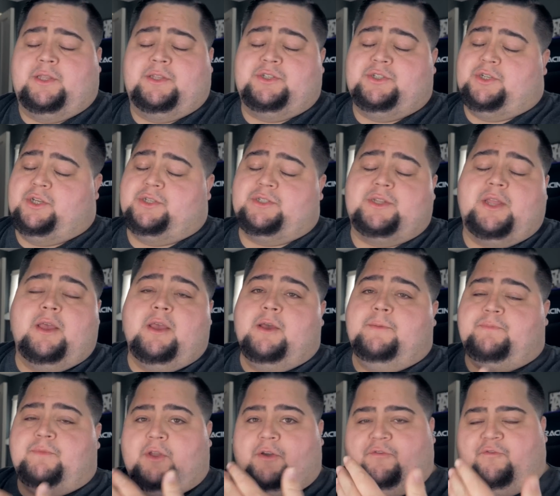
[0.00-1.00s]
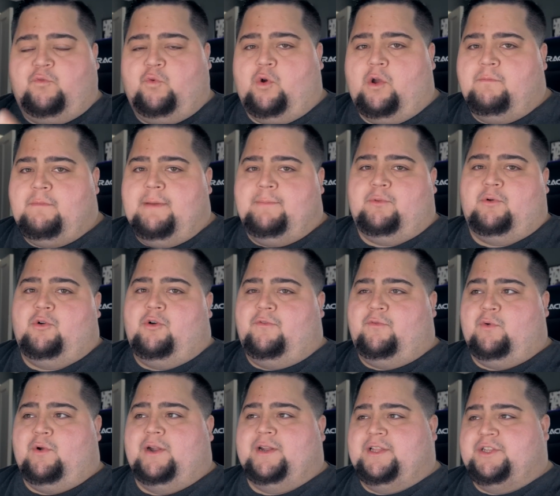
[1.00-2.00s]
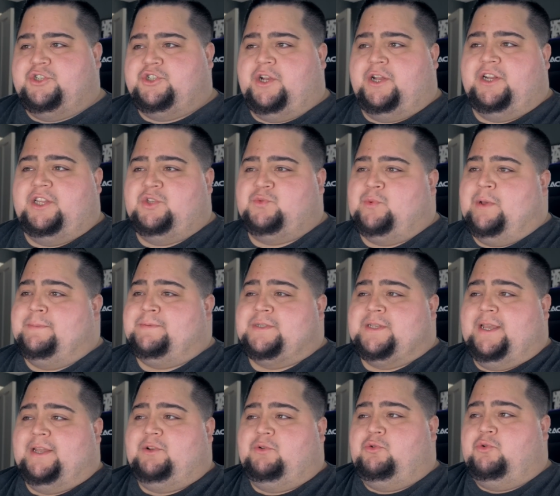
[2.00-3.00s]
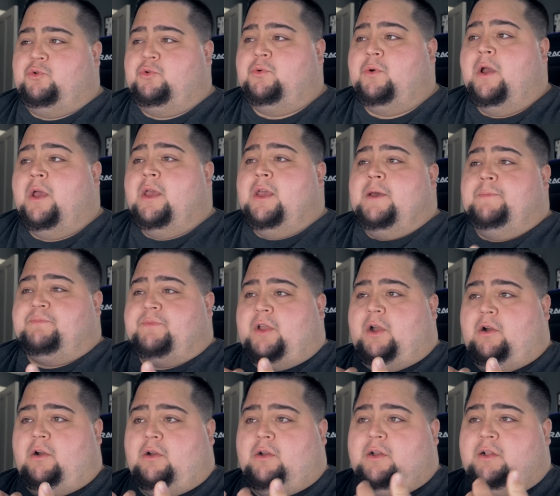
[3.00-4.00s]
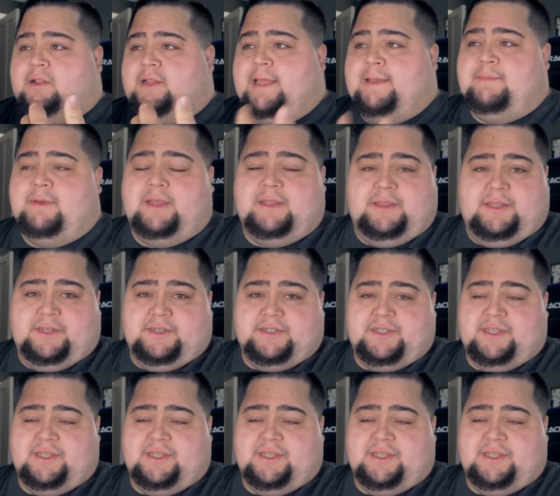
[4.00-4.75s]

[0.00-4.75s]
It's just a forum member over on a Chinese website who are claiming these